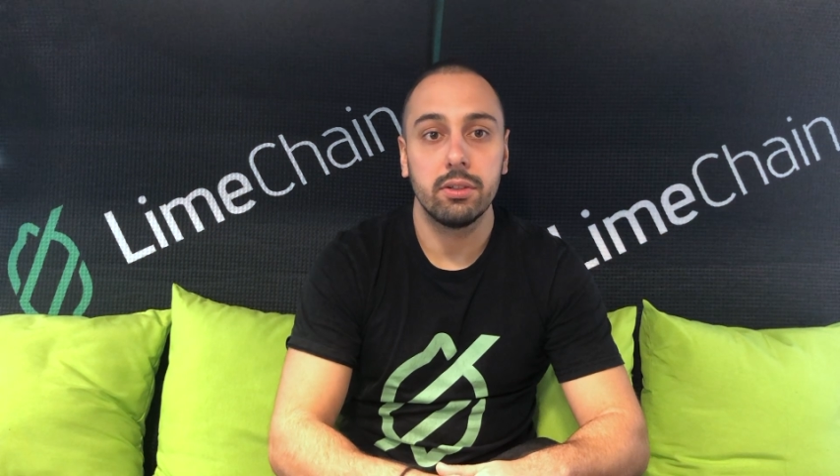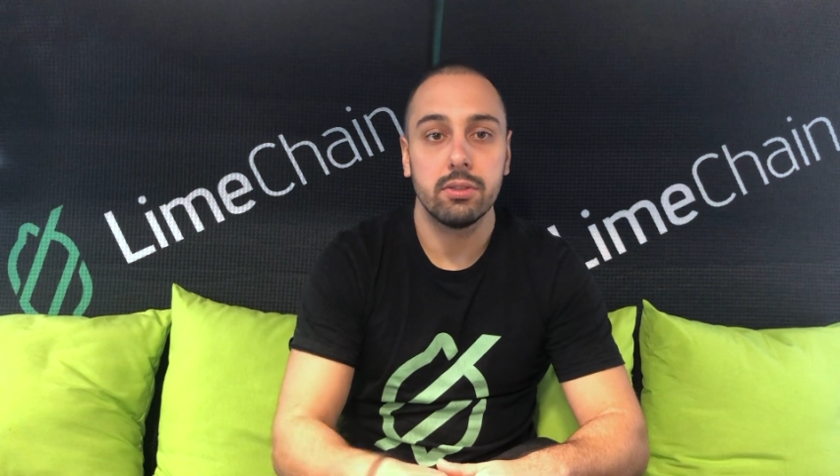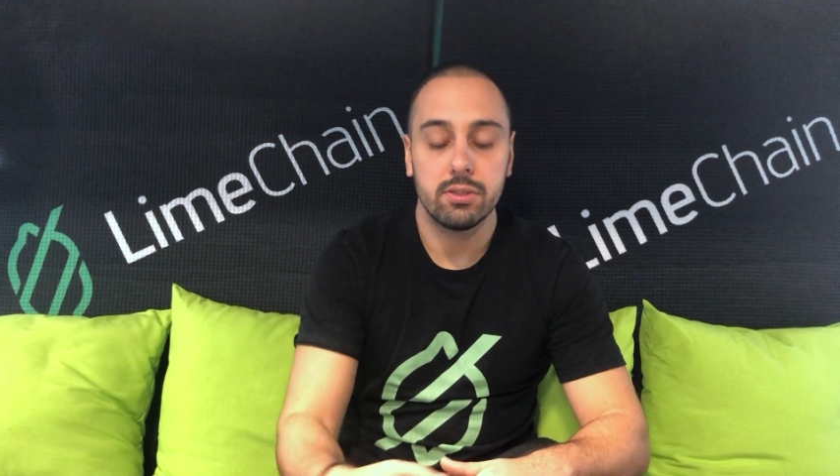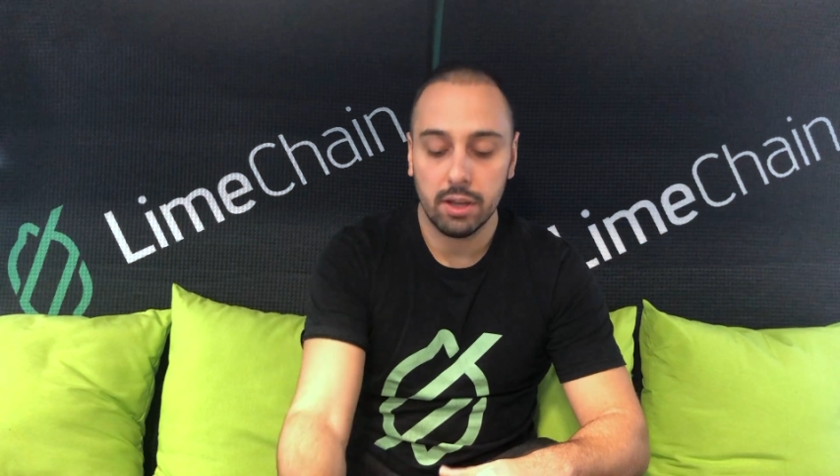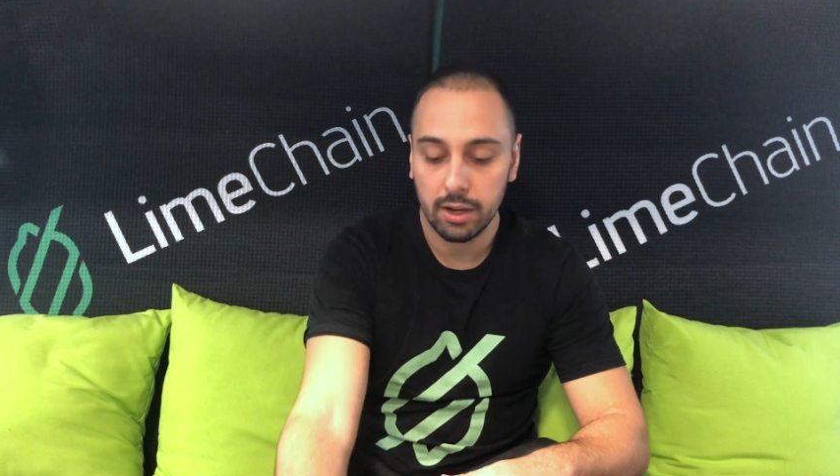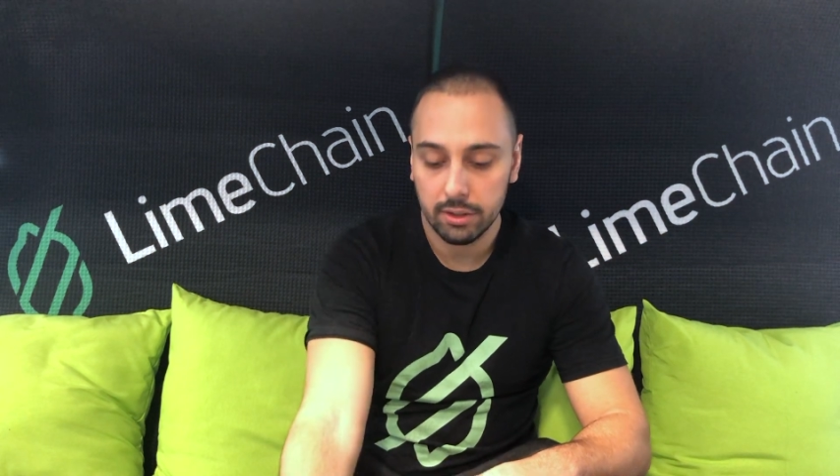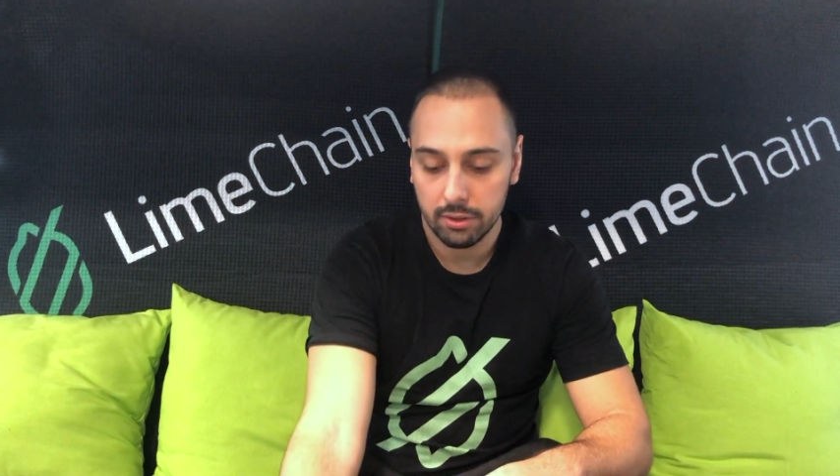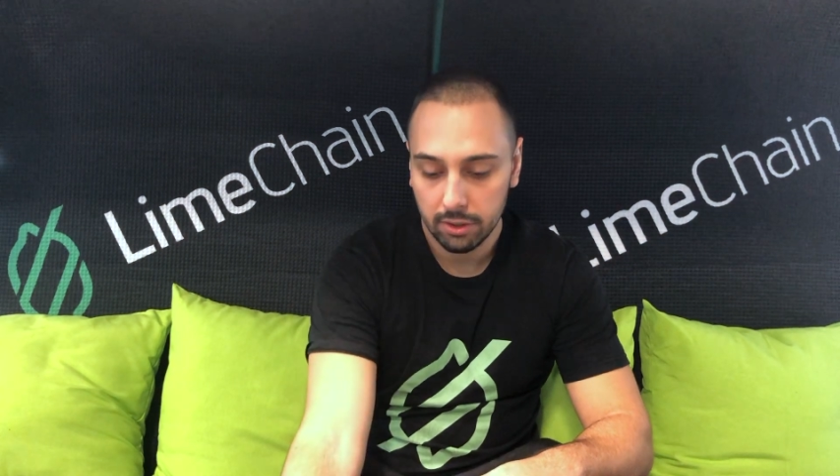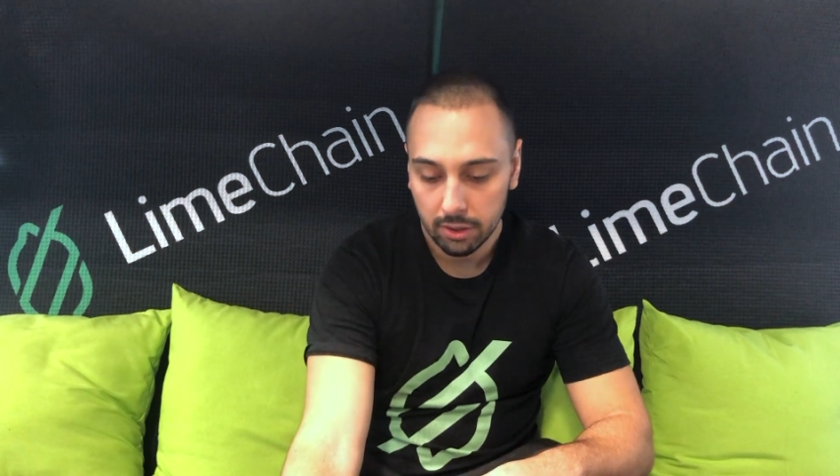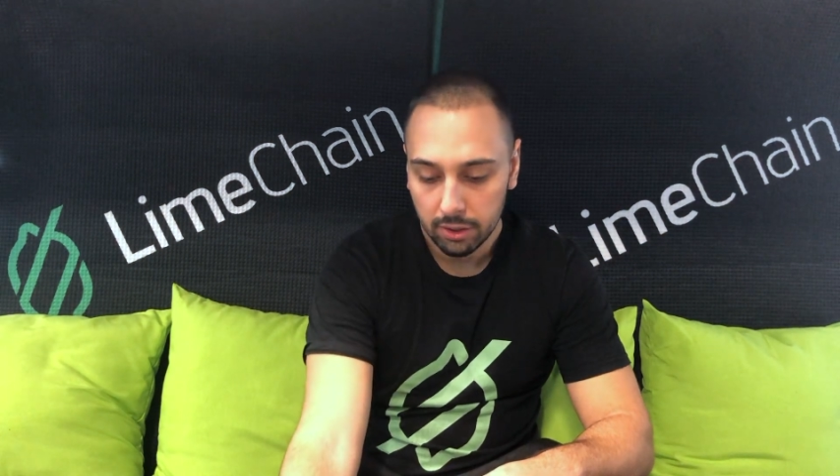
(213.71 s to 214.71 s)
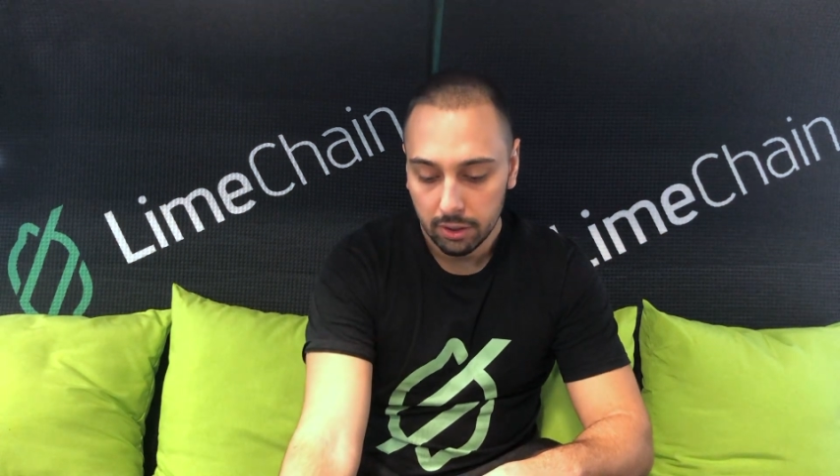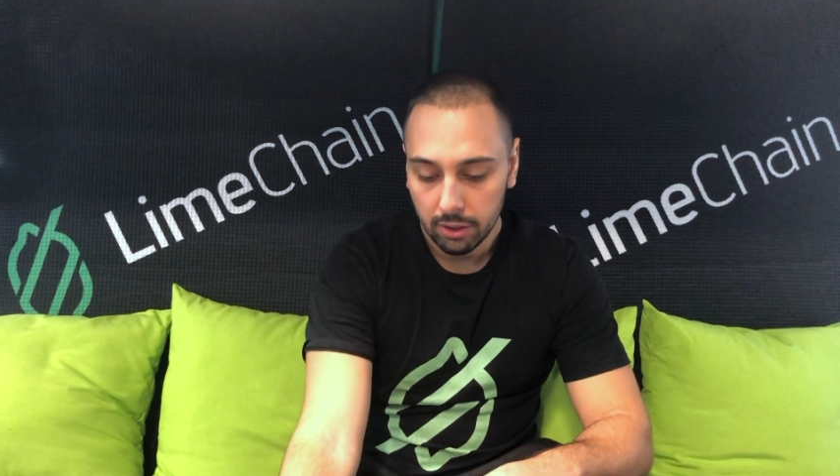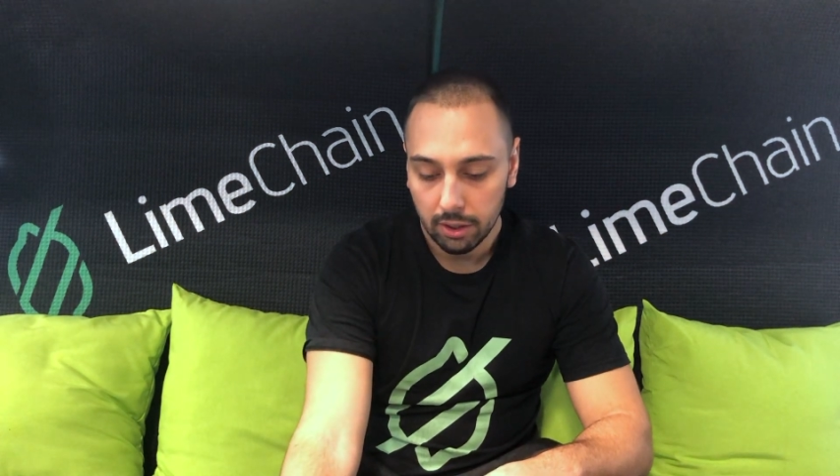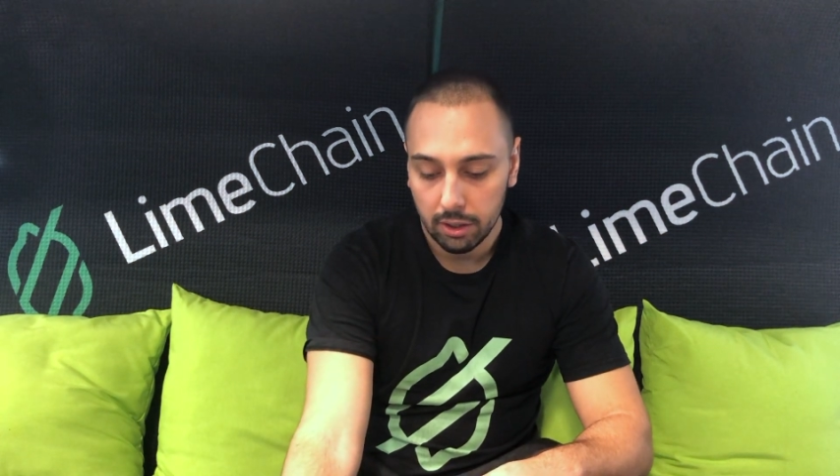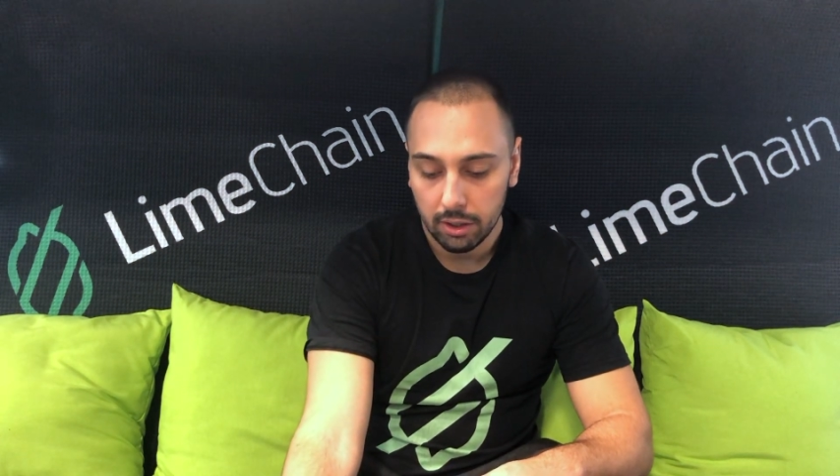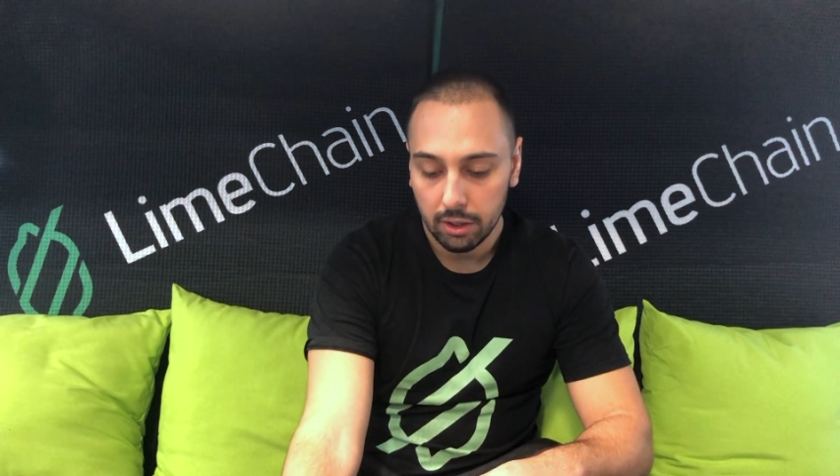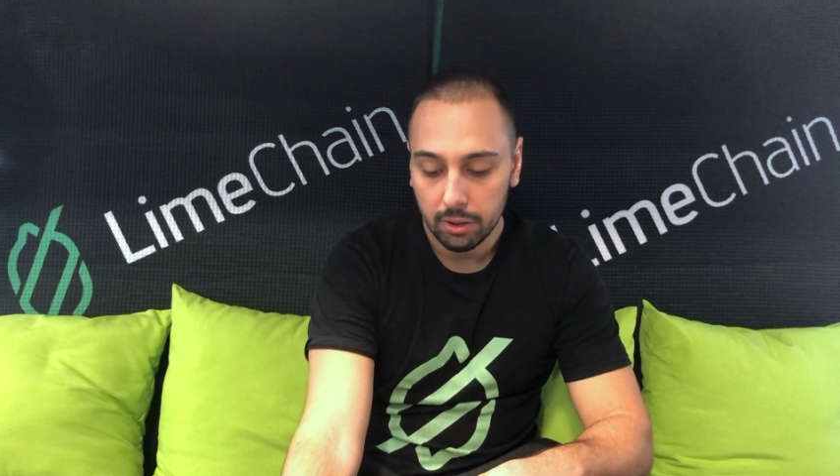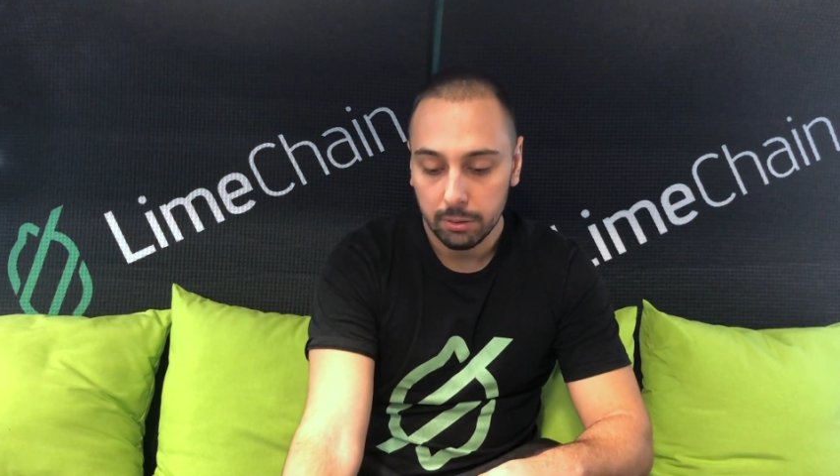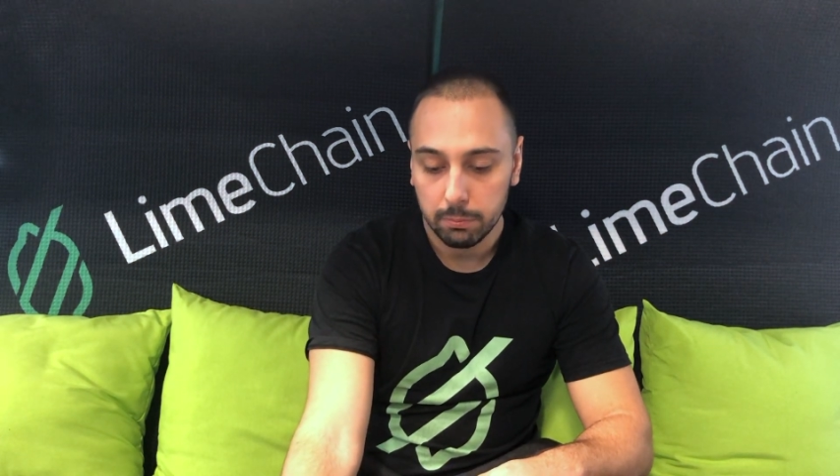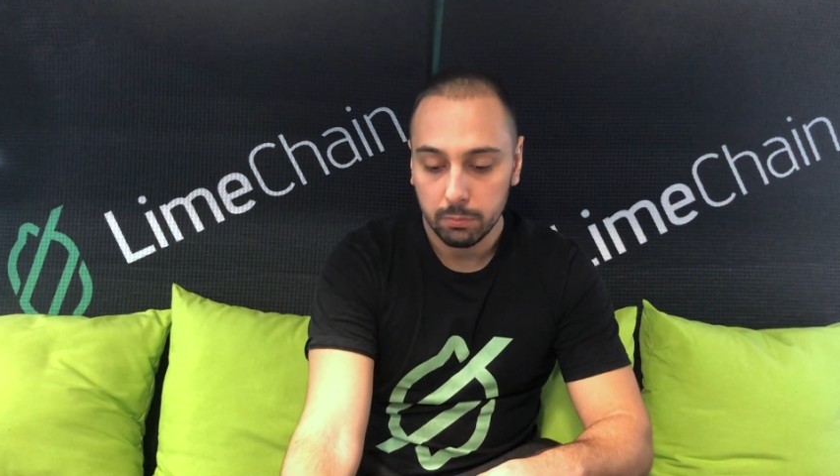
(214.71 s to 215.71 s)
inside
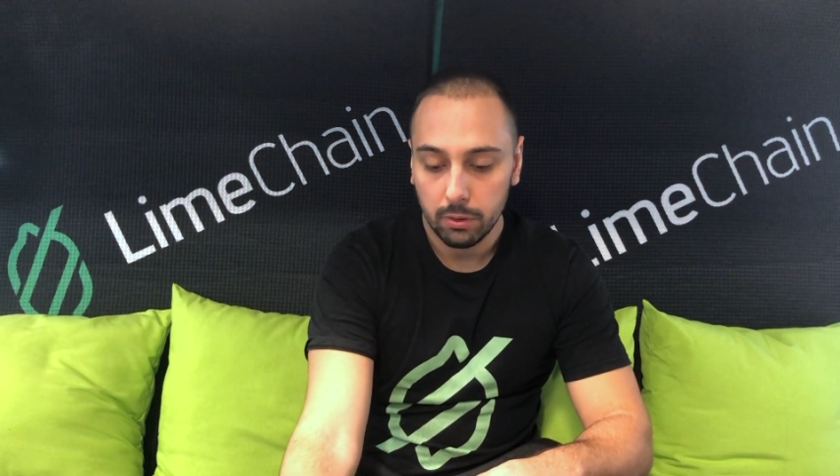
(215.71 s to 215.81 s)
are